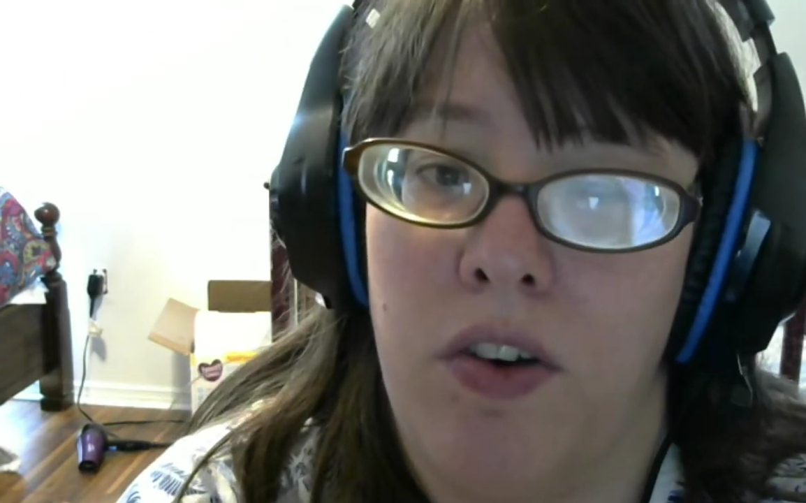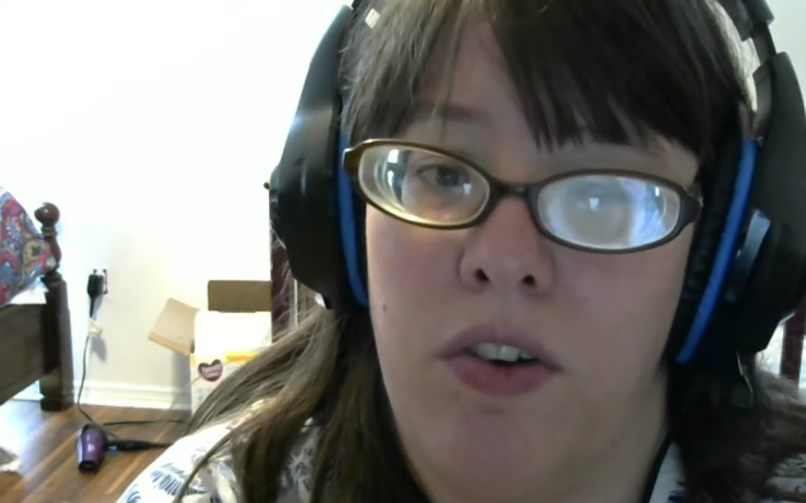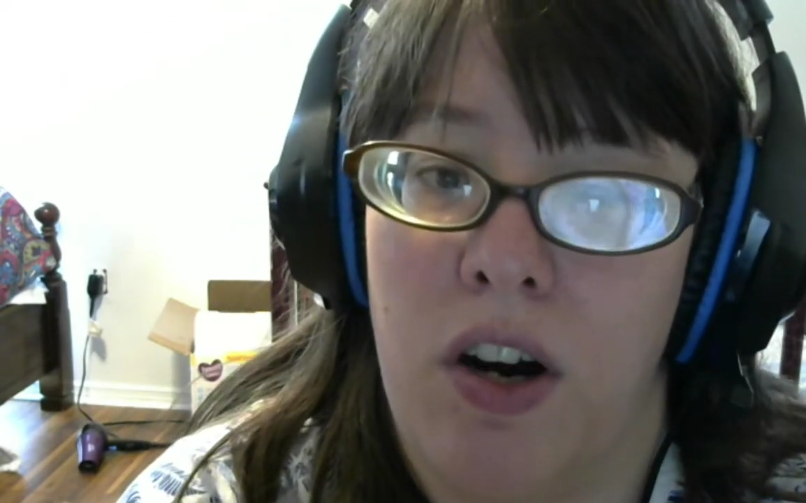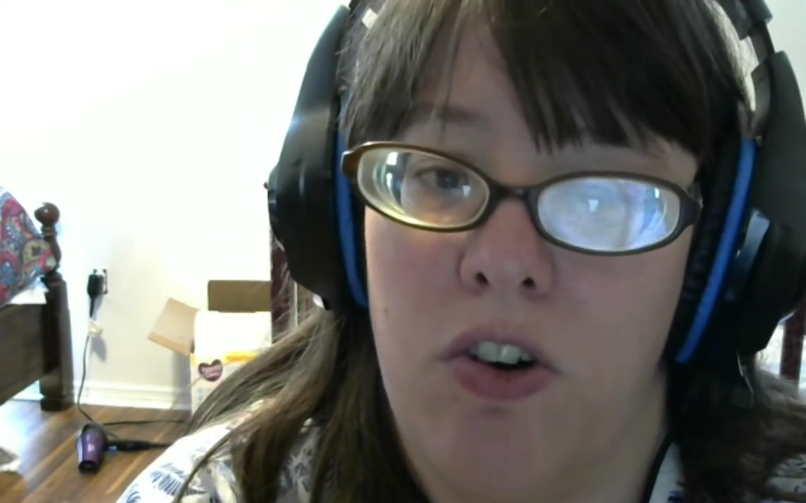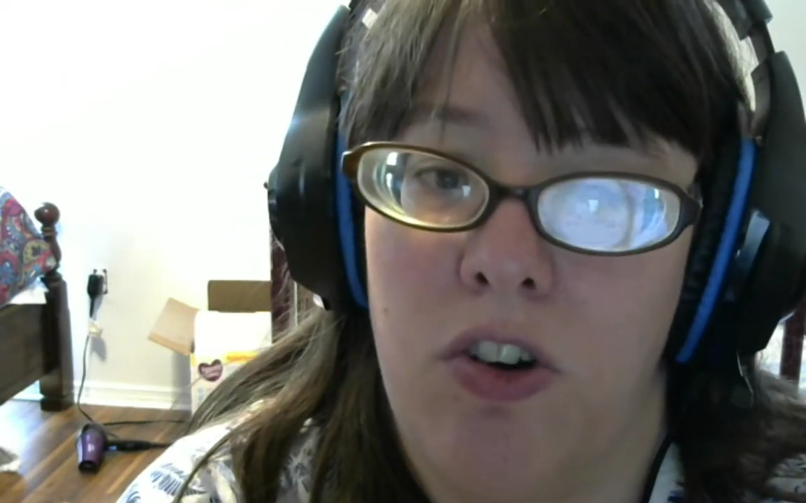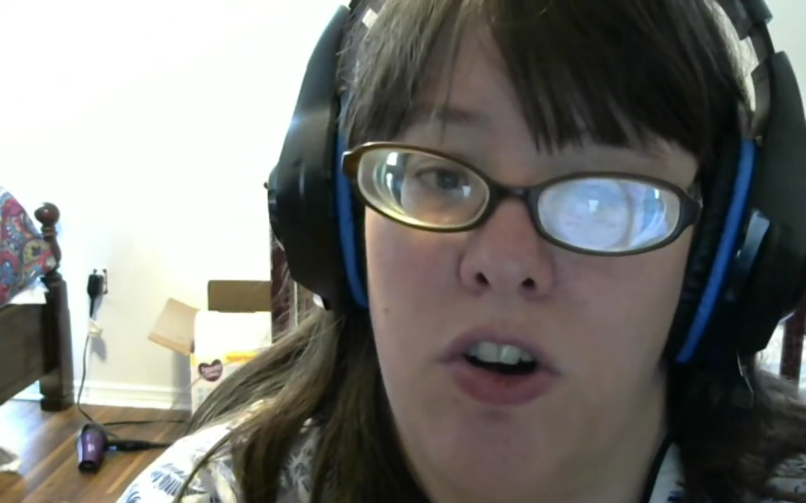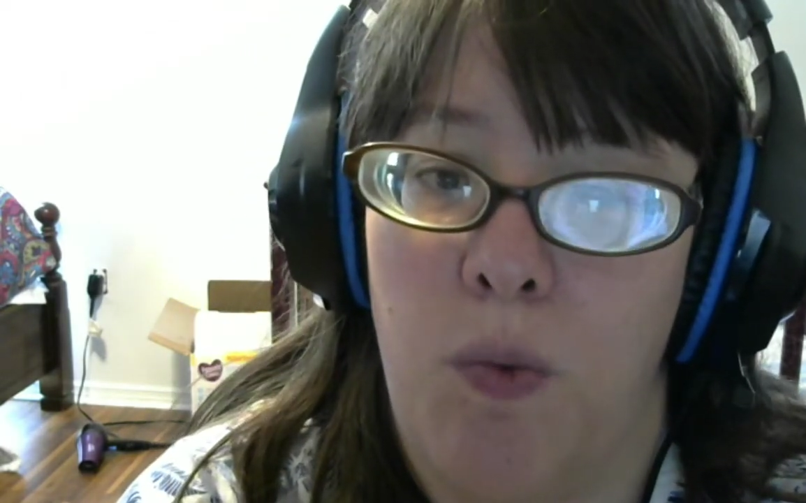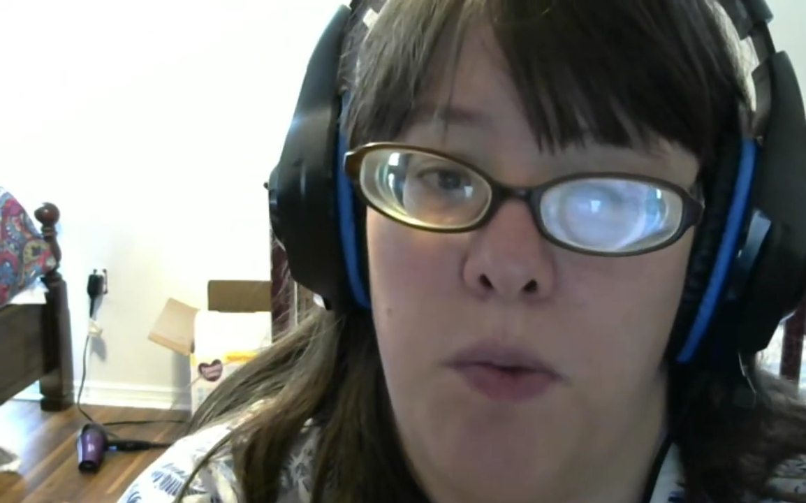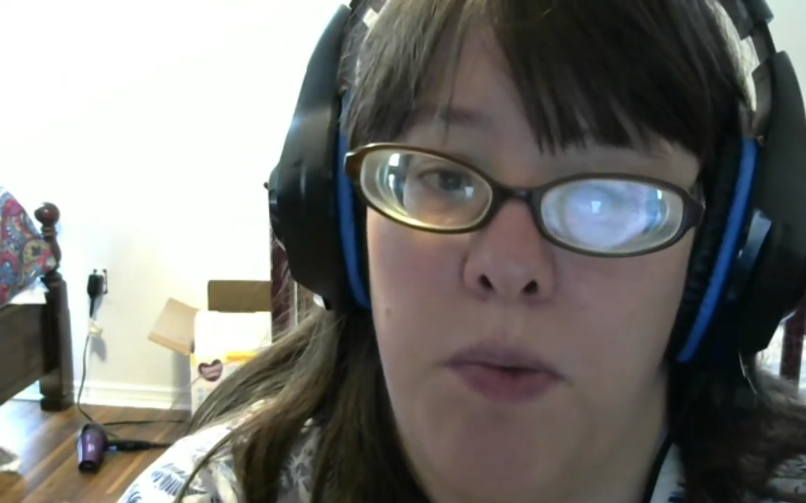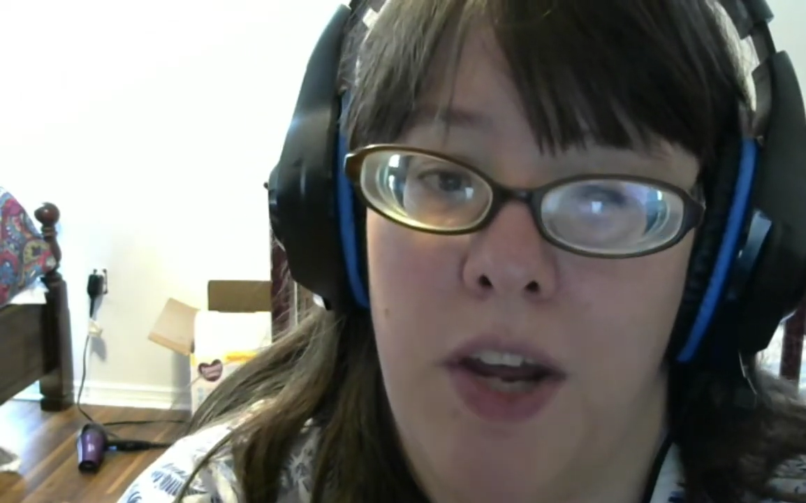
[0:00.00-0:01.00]
Naruto
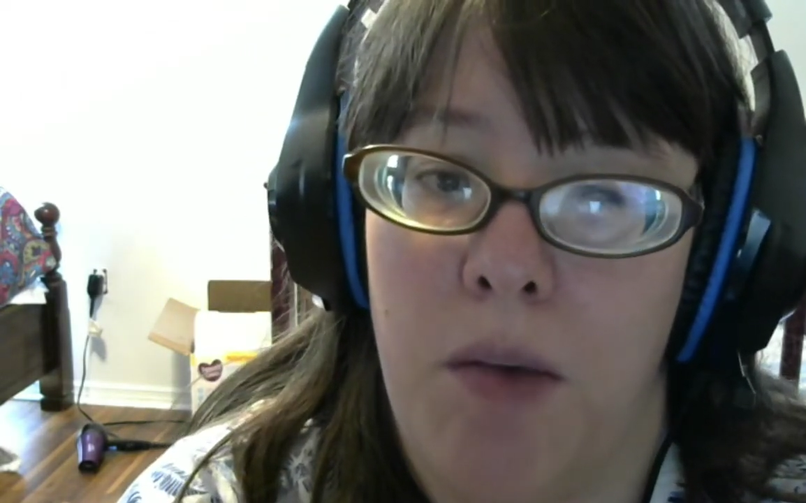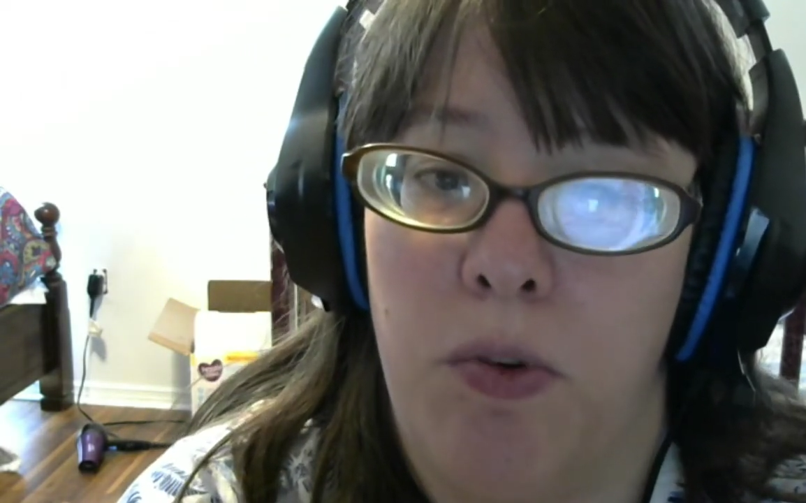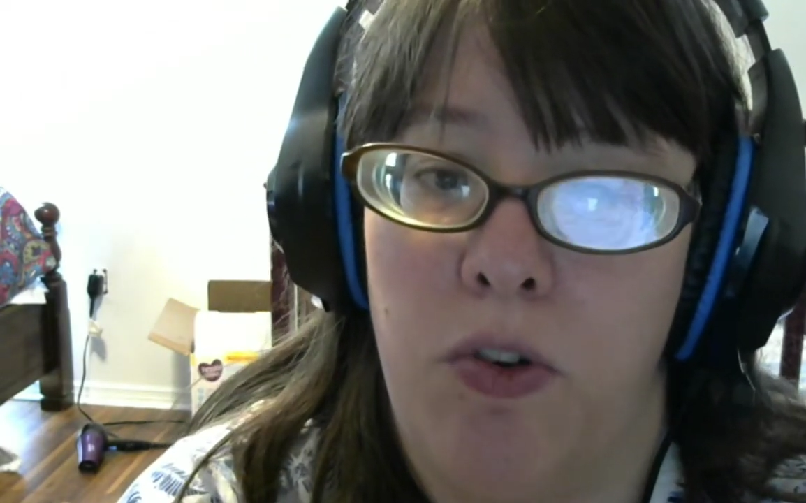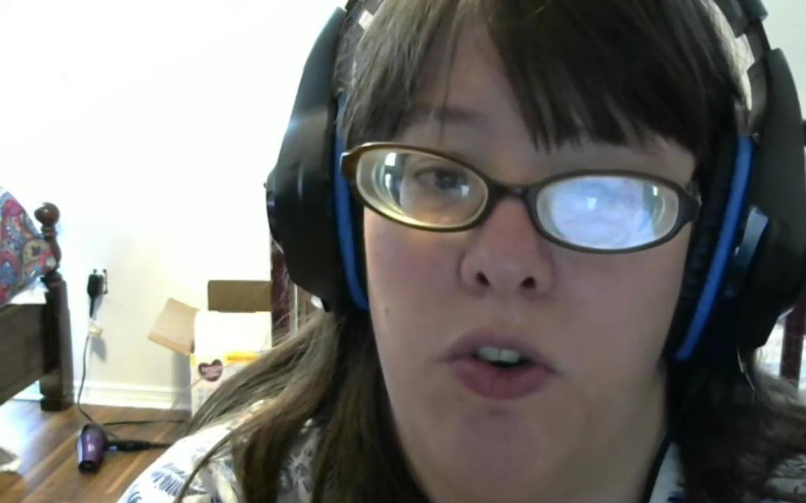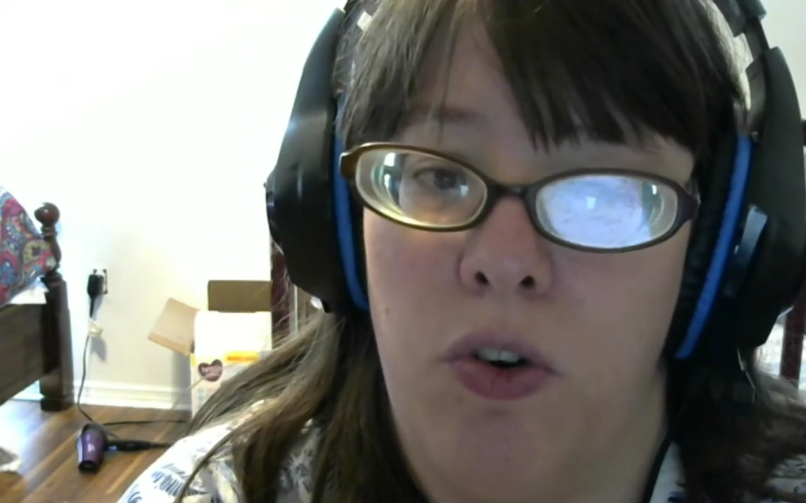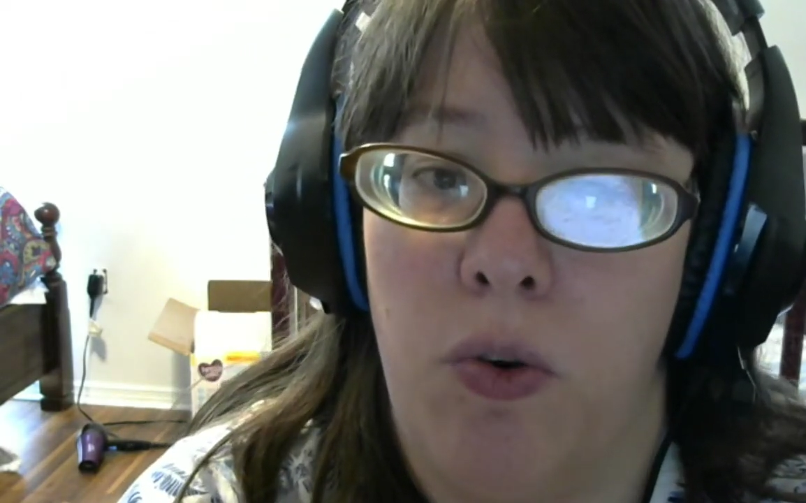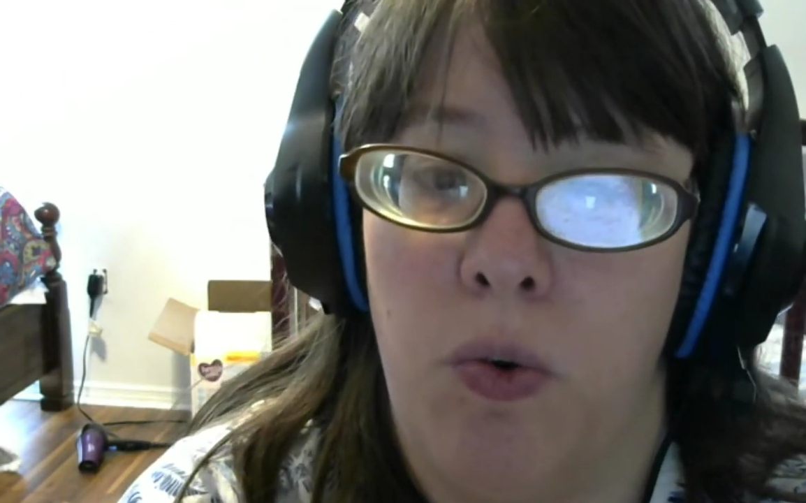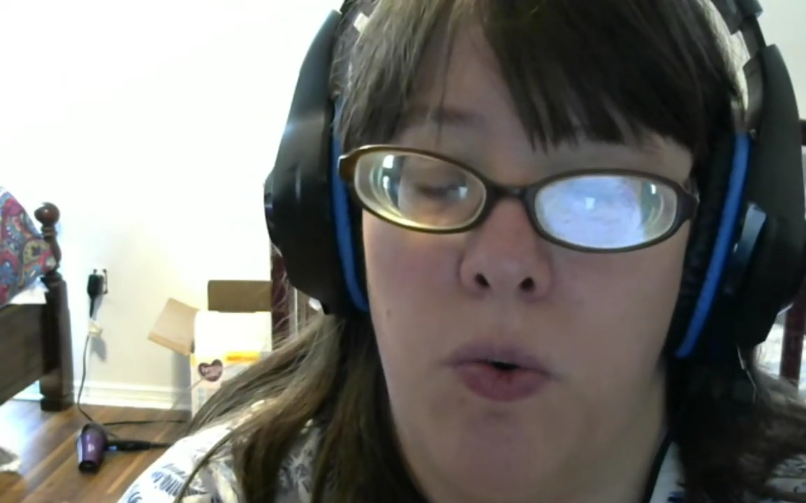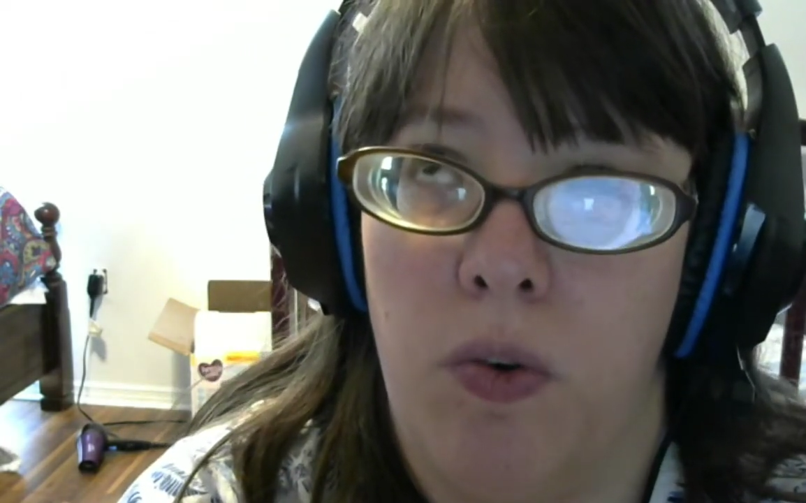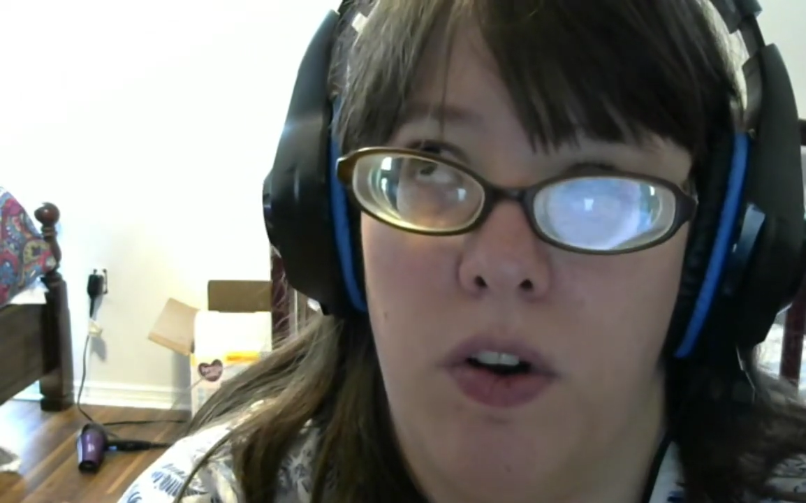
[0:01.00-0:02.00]
would be able to